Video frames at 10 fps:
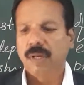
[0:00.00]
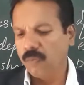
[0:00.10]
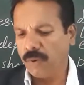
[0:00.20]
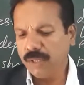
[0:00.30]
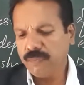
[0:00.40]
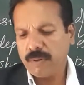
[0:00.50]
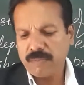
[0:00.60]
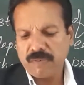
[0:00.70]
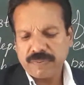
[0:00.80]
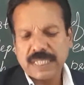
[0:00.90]
One
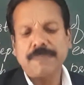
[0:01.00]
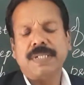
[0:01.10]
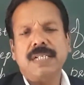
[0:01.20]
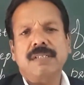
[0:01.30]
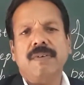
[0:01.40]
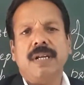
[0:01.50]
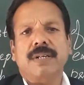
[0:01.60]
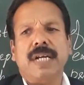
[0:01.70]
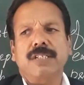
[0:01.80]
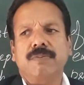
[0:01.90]
form of substance will
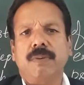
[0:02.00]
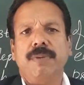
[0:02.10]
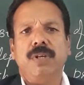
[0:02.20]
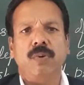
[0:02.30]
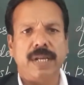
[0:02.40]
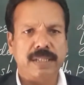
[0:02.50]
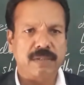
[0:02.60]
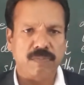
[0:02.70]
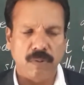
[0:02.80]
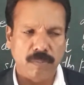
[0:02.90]
transform into another
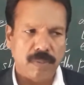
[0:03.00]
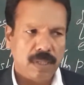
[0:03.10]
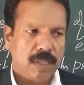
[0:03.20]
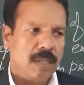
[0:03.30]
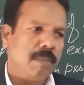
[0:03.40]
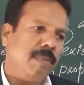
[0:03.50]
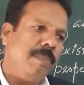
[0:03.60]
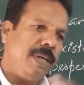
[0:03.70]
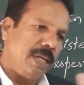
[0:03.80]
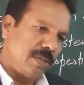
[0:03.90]
form.
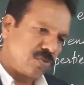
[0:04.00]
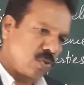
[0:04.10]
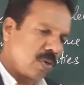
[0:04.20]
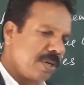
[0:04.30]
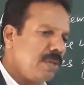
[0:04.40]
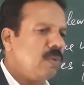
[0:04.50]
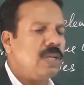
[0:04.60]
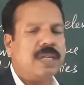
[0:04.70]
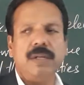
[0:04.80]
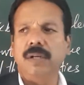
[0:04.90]
Maybe solid into
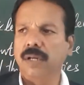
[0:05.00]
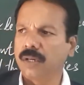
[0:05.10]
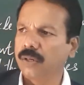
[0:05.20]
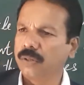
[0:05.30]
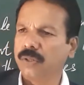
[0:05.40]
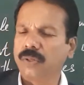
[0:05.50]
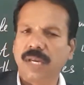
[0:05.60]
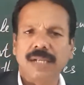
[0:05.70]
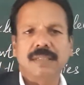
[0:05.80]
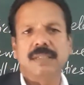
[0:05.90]
liquid, liquid into
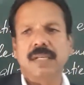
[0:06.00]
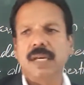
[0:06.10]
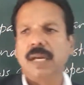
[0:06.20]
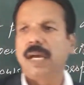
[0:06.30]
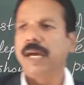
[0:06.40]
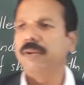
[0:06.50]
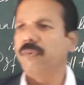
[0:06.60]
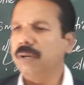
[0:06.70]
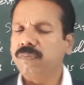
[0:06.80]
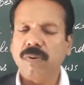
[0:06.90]
gas, and
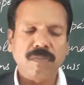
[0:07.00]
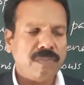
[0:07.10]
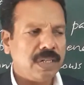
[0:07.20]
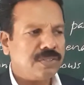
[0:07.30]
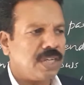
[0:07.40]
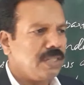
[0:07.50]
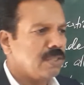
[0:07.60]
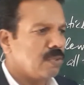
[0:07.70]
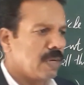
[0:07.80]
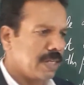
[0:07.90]
one form will change
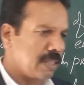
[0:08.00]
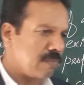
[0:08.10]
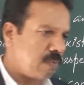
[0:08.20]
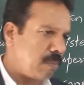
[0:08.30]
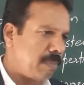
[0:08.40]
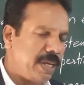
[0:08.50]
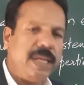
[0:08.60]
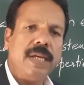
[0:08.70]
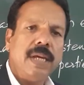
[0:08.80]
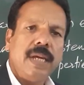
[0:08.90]
into another form
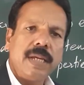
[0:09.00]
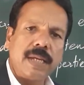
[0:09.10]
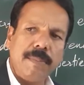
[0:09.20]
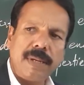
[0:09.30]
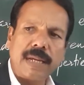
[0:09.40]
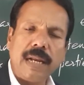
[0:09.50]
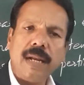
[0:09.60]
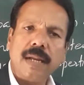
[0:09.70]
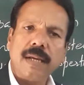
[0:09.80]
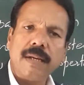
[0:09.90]
by chemical
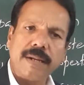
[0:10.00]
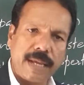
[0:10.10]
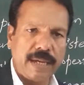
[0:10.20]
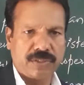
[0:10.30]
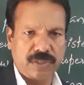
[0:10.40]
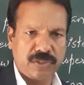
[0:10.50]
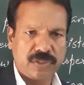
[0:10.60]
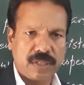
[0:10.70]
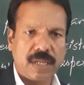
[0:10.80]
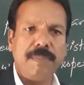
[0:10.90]

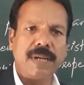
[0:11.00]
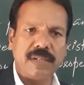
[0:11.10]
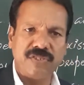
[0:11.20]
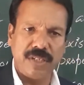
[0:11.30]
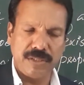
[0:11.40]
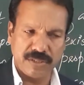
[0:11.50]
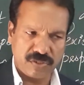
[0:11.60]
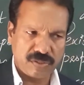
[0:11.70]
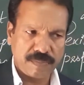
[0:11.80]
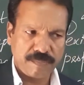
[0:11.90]
reactions, chemical
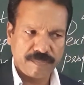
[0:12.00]
changes.